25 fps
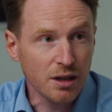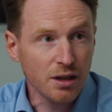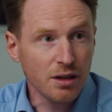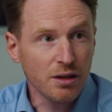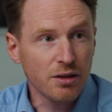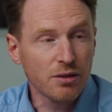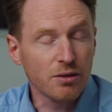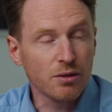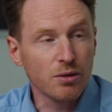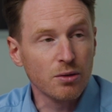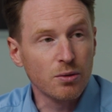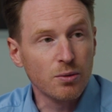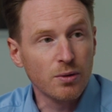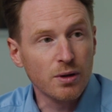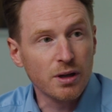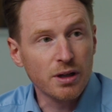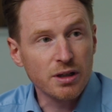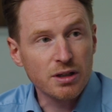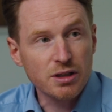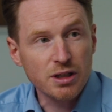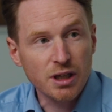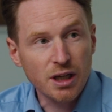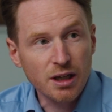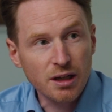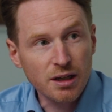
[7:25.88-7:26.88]
So a
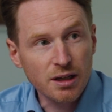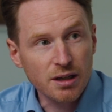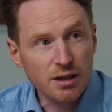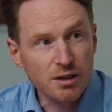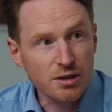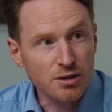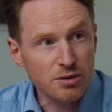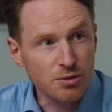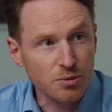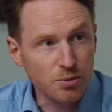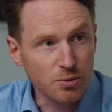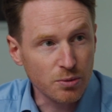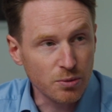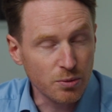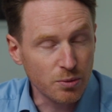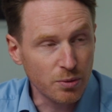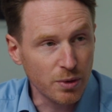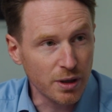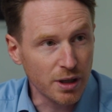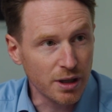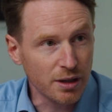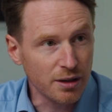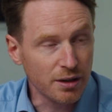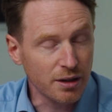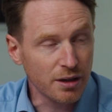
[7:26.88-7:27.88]
challenge
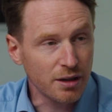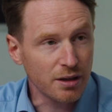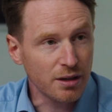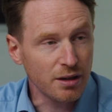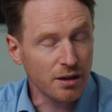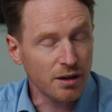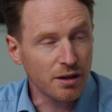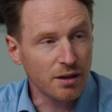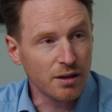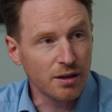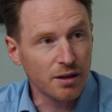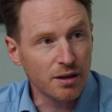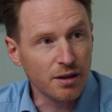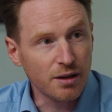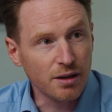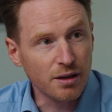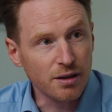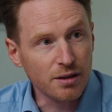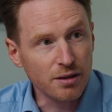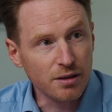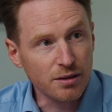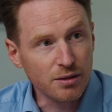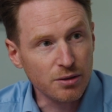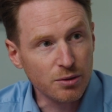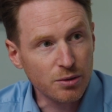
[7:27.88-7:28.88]
when
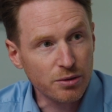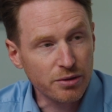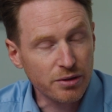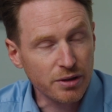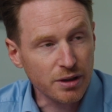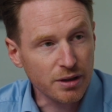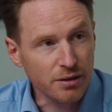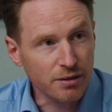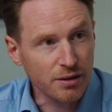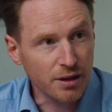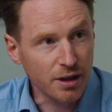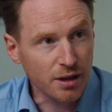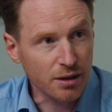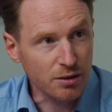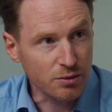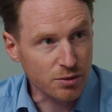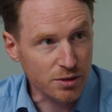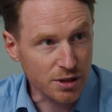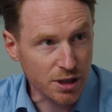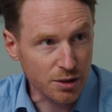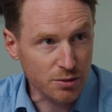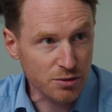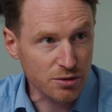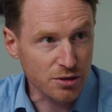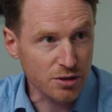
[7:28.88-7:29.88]
using the
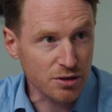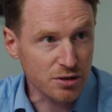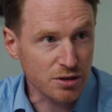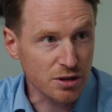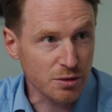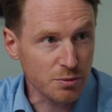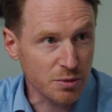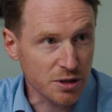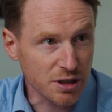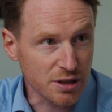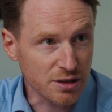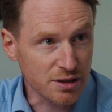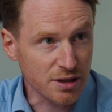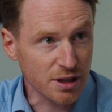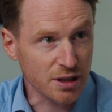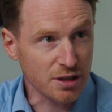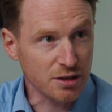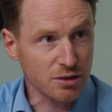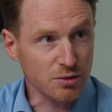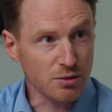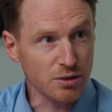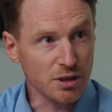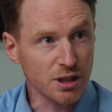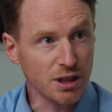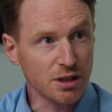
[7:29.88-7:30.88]
ultrasound systems is
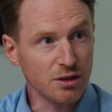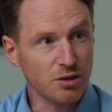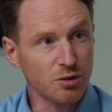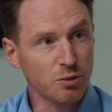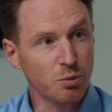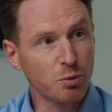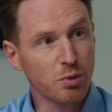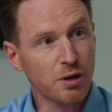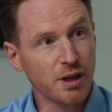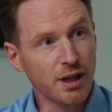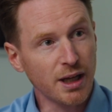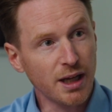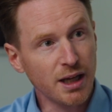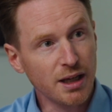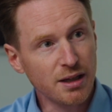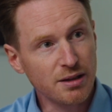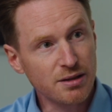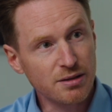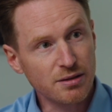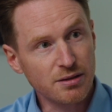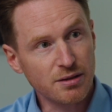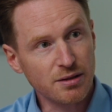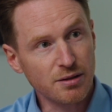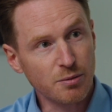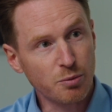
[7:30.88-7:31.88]
that you need to
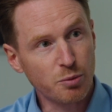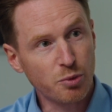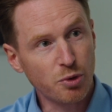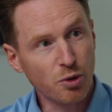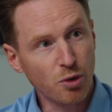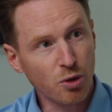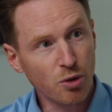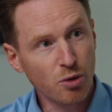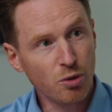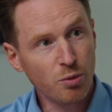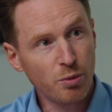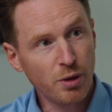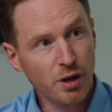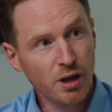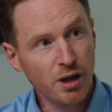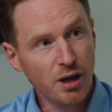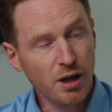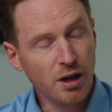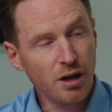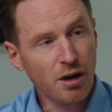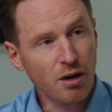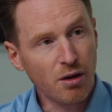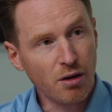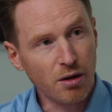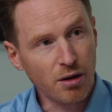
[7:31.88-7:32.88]
place the probe
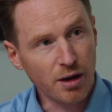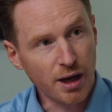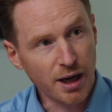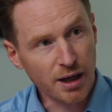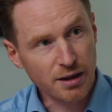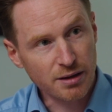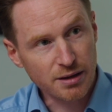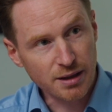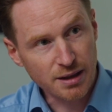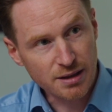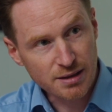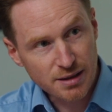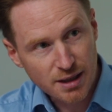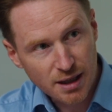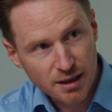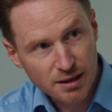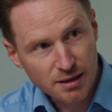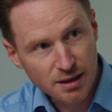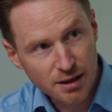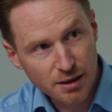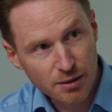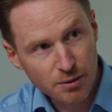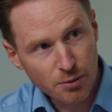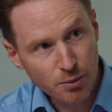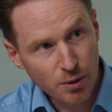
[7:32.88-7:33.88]
at
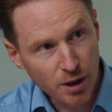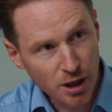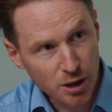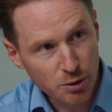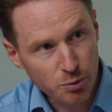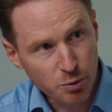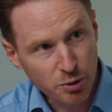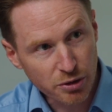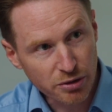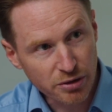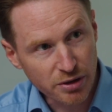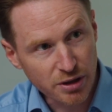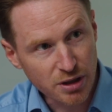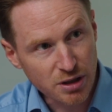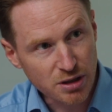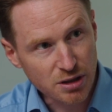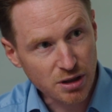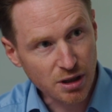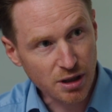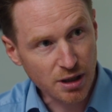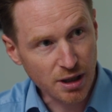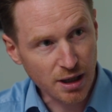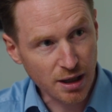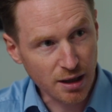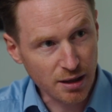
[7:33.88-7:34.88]
exactly the right
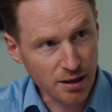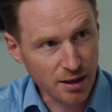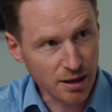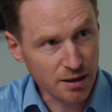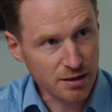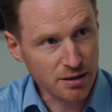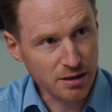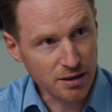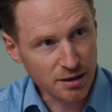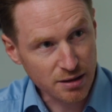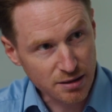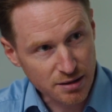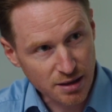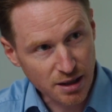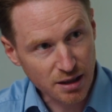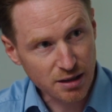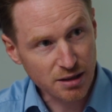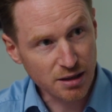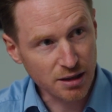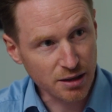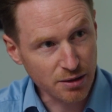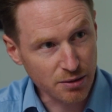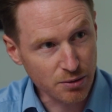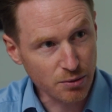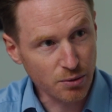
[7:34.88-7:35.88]
position and at
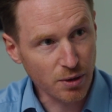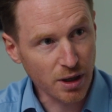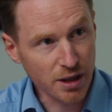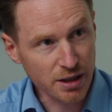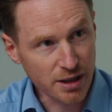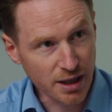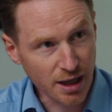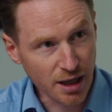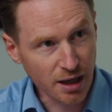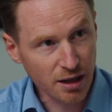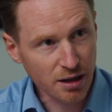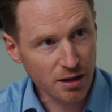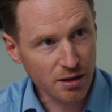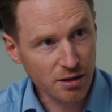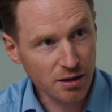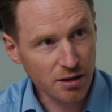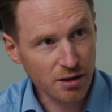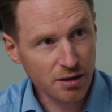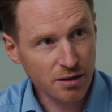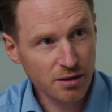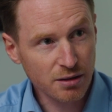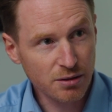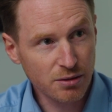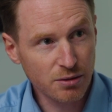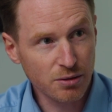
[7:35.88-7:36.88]
exactly the right
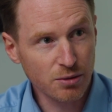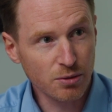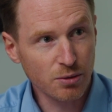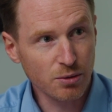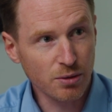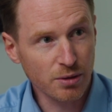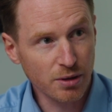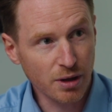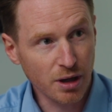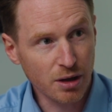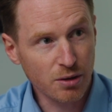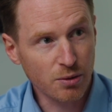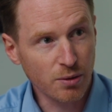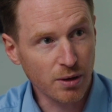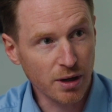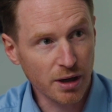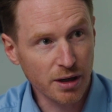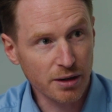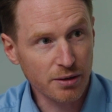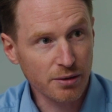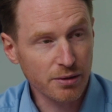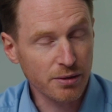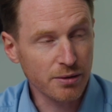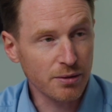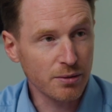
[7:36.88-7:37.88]
angle to
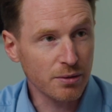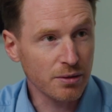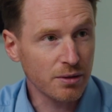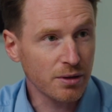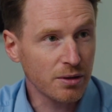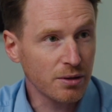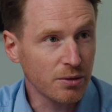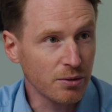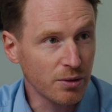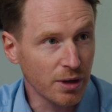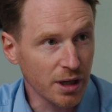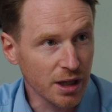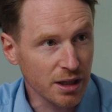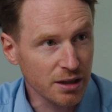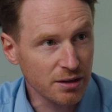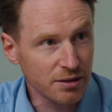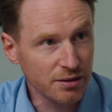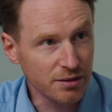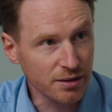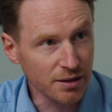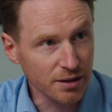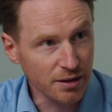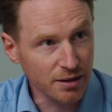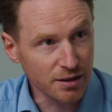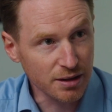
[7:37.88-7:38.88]
acquire the
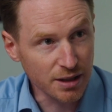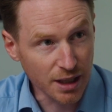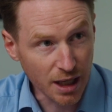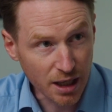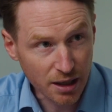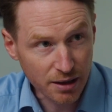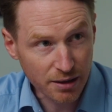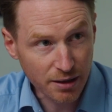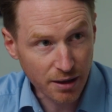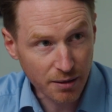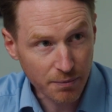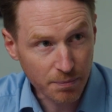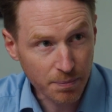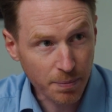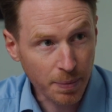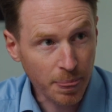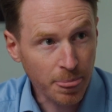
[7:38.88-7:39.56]
correct data.